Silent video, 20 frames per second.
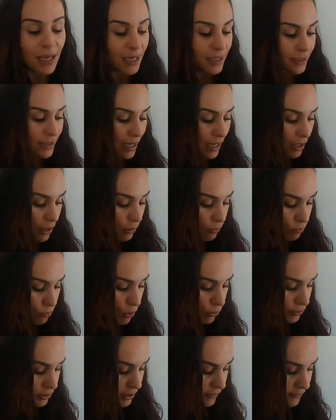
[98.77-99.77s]
Now,
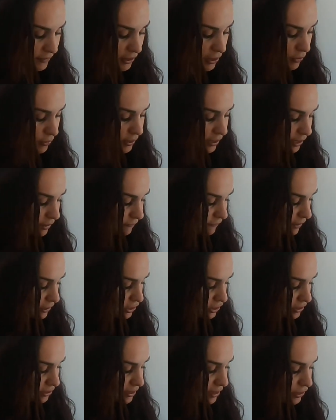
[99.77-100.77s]
most of the coding
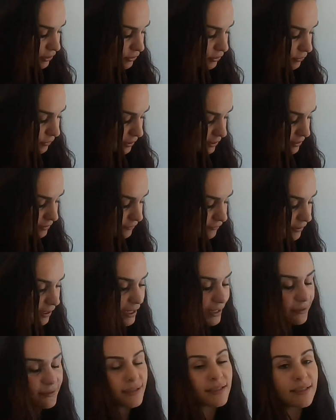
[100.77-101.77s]
conventions that you're going to
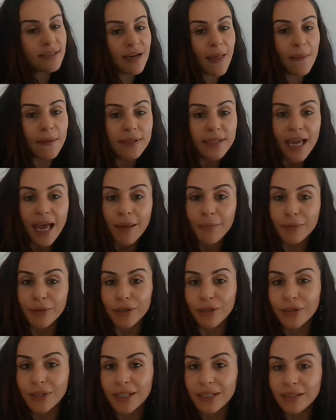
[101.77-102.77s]
find listed on the
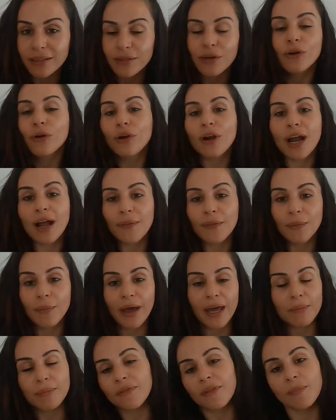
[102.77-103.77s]
tabular list or on the
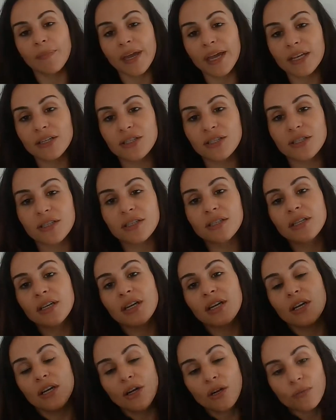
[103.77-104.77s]
bottom of the pages
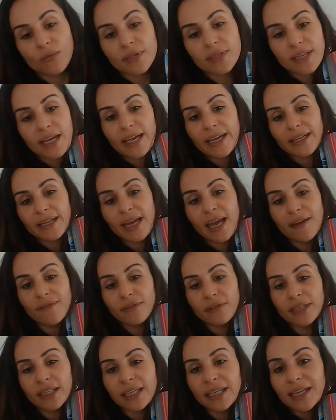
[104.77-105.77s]
reside
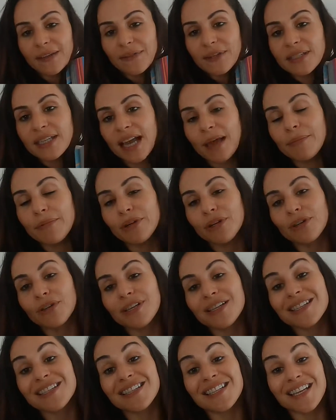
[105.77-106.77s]
heavily in the tabular
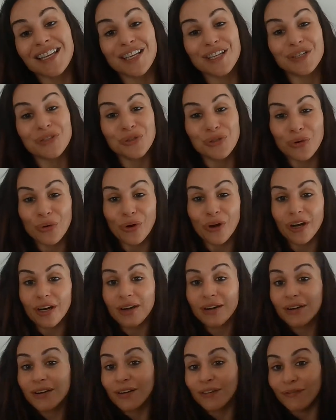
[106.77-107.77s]
list in your
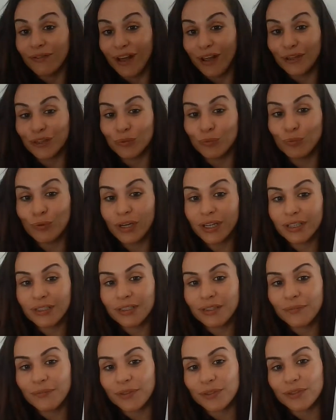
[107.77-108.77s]
volume
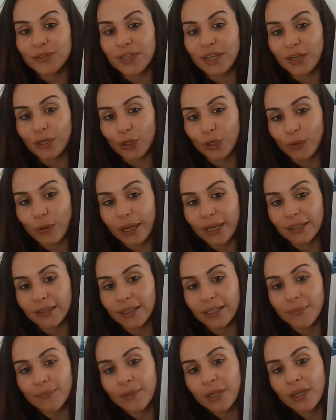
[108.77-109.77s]
1. You said it correctly.